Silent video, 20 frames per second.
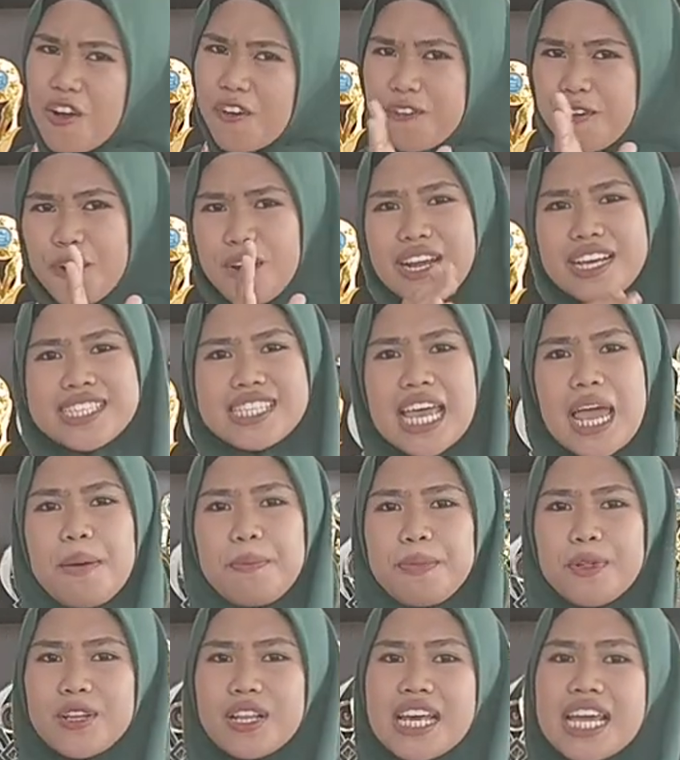For
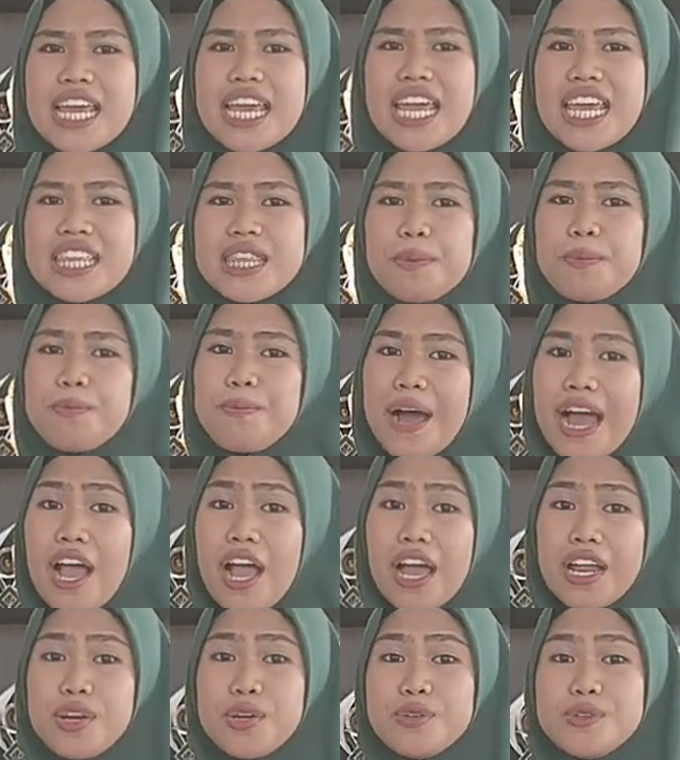example, in the
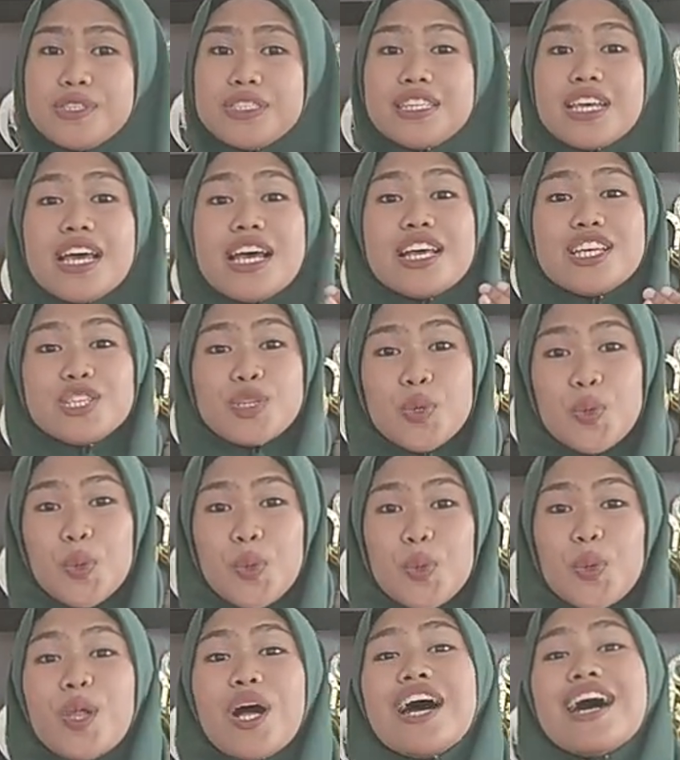Banus
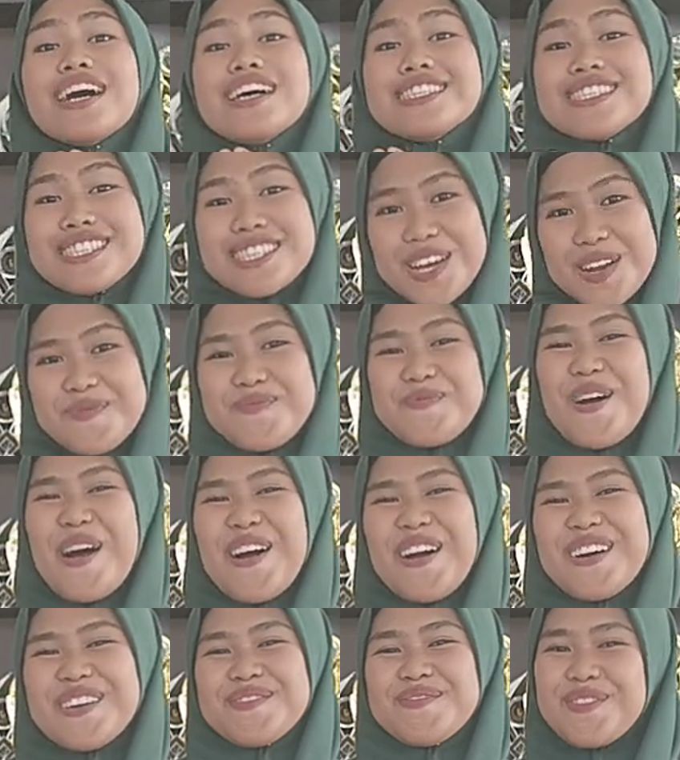school
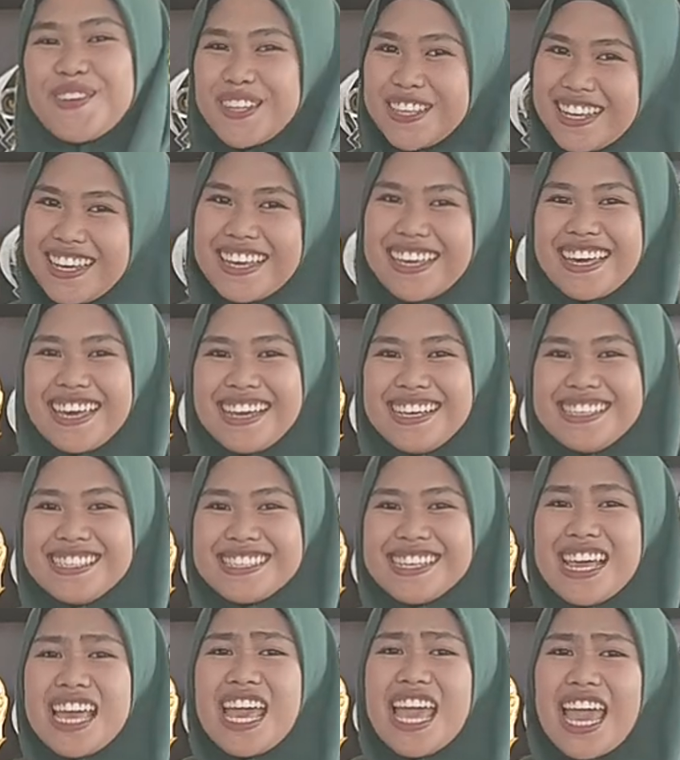Serpong bullying case,
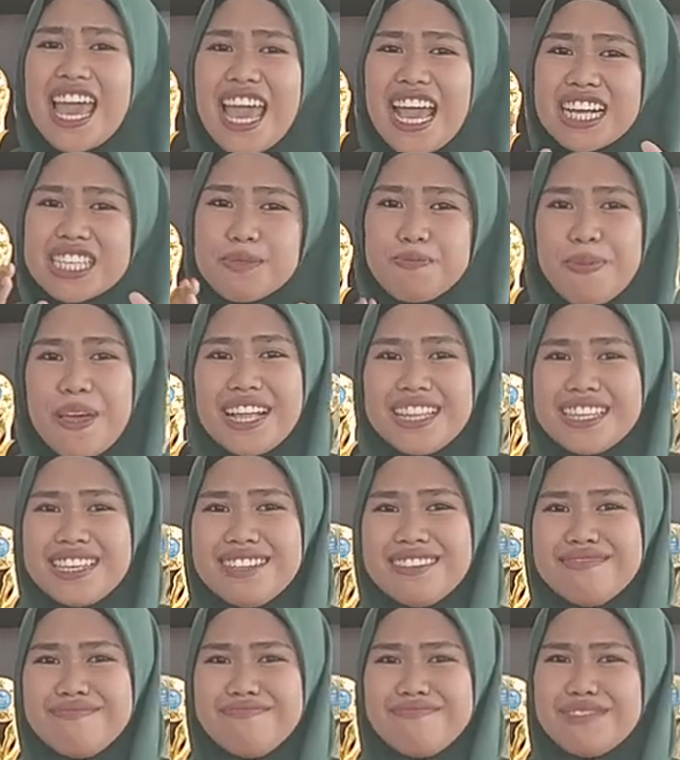
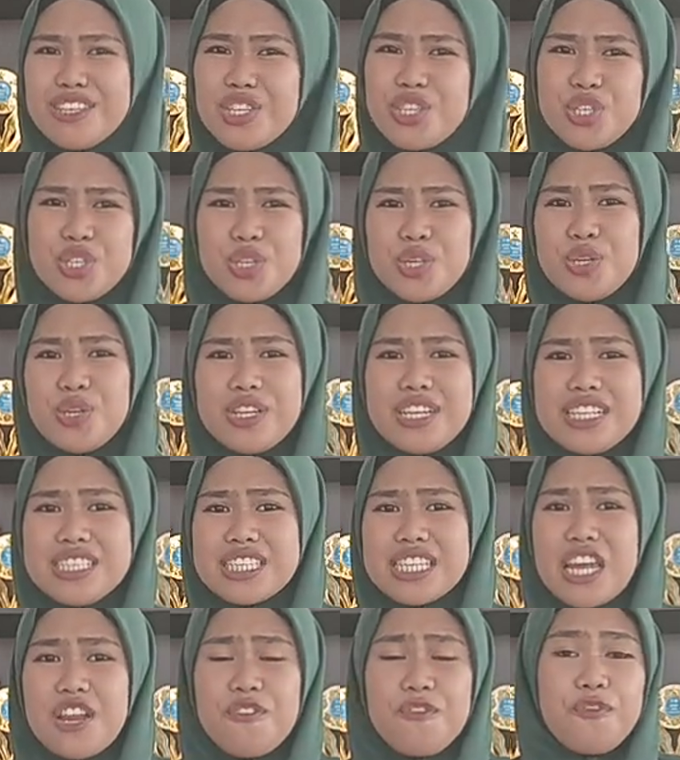expelling the students
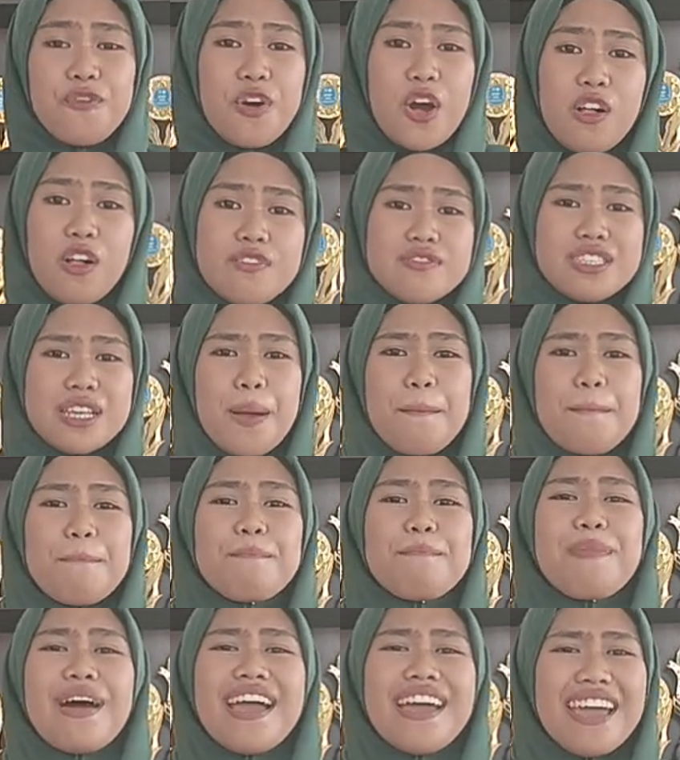involved
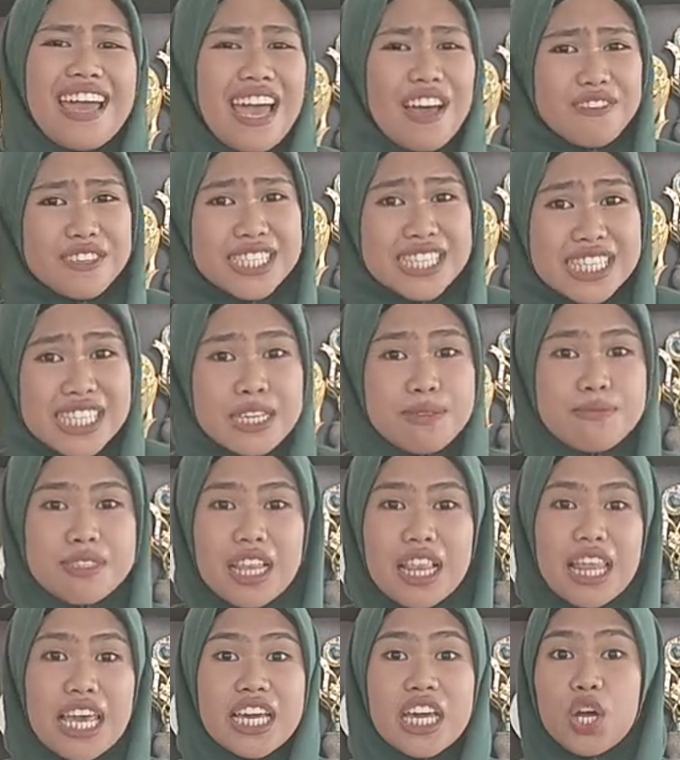might have seemed
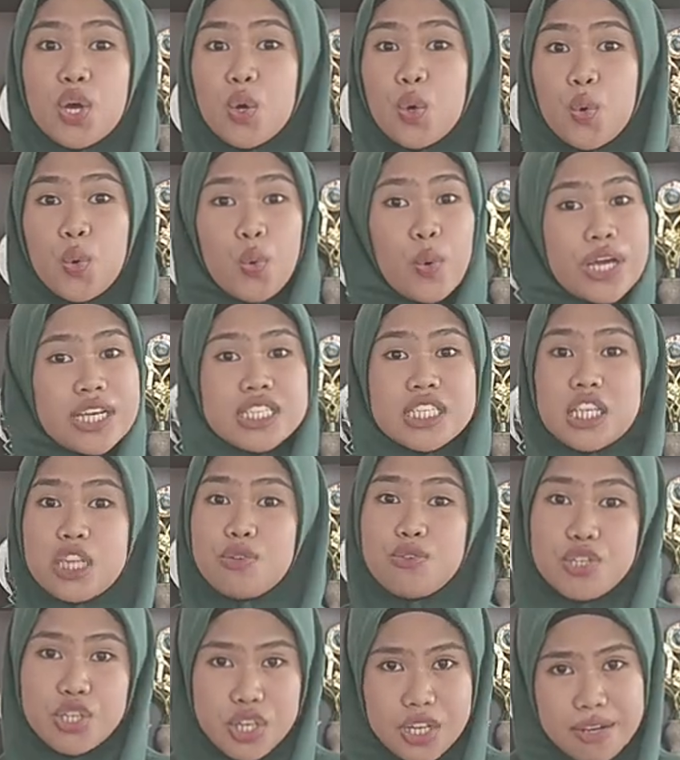like a quick
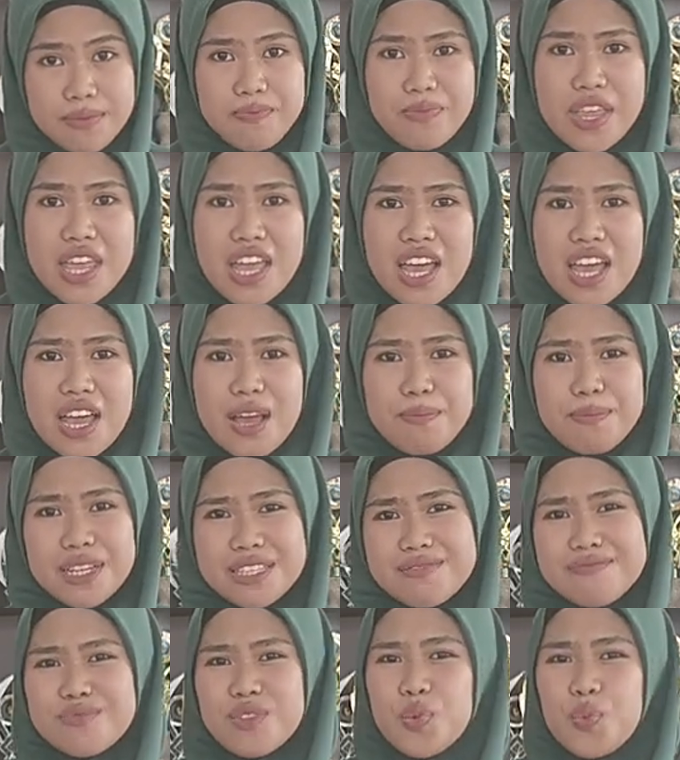solution. But
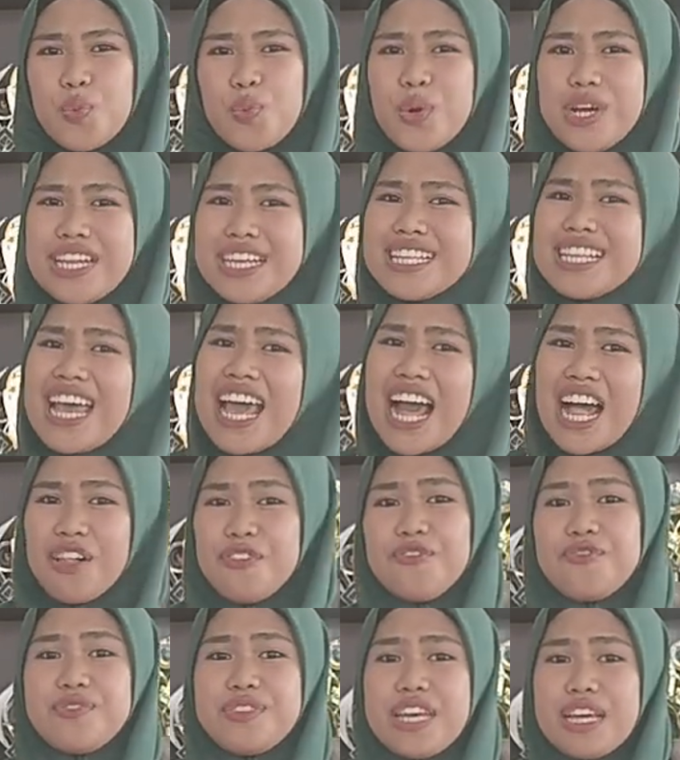would it
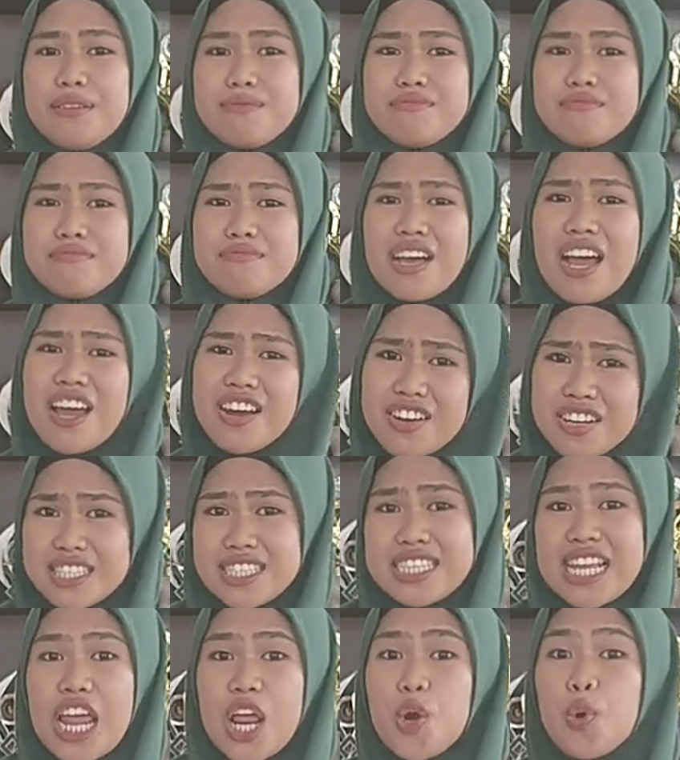help them
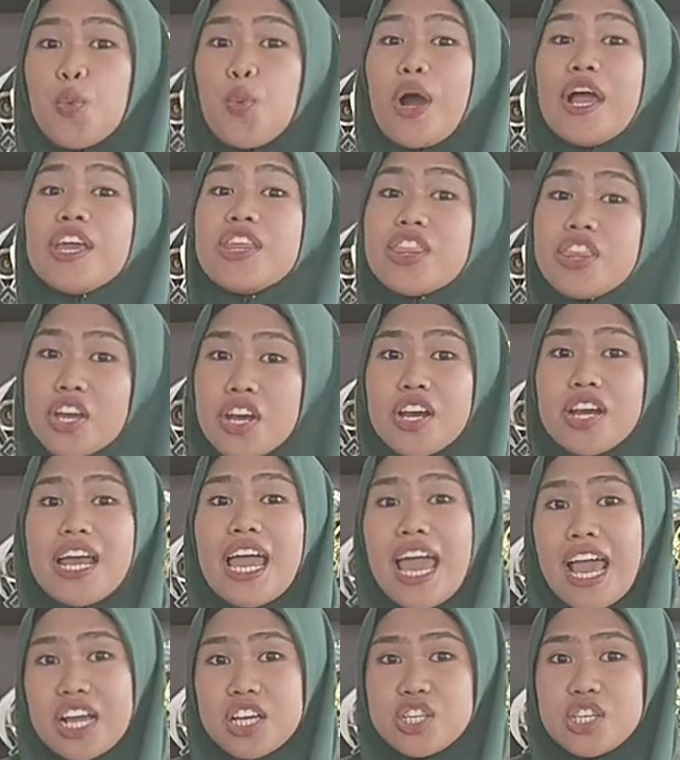understand why their
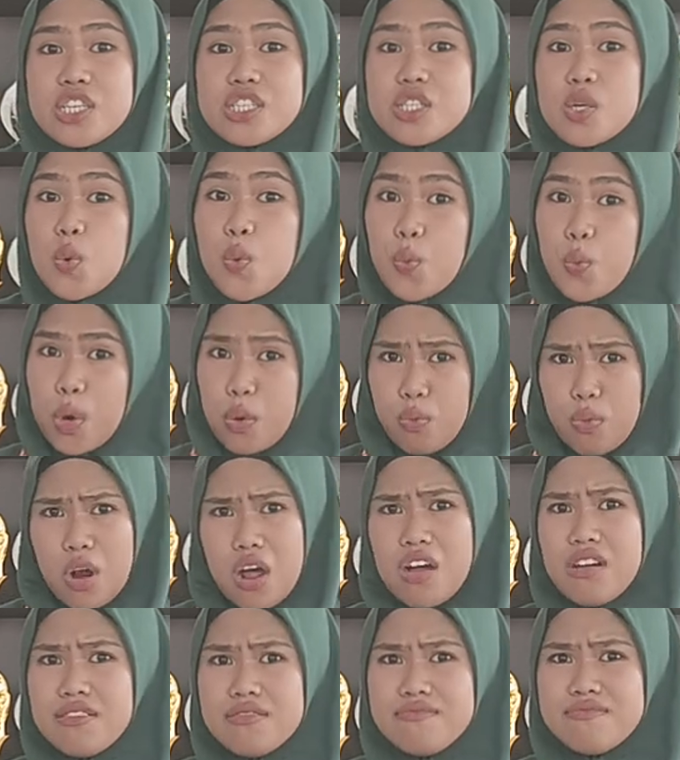actions were
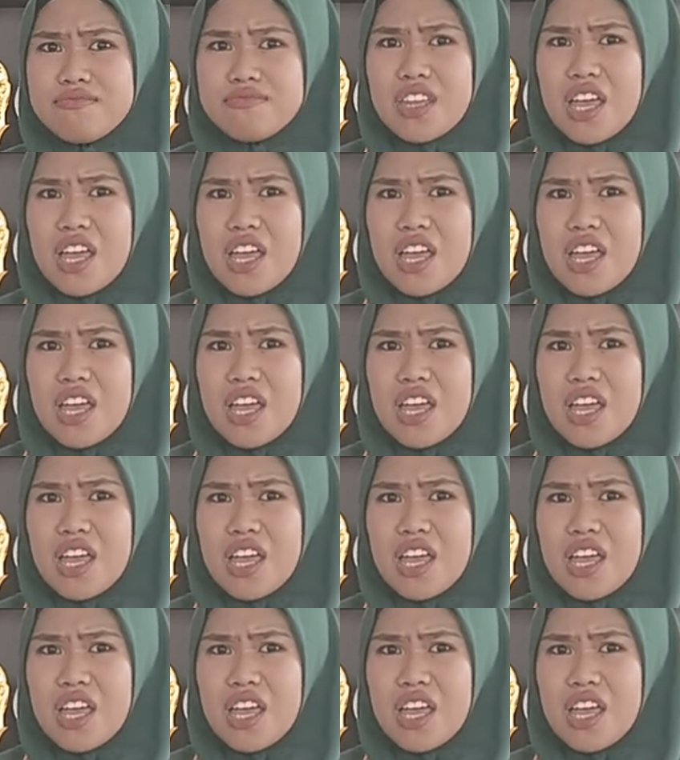wrong?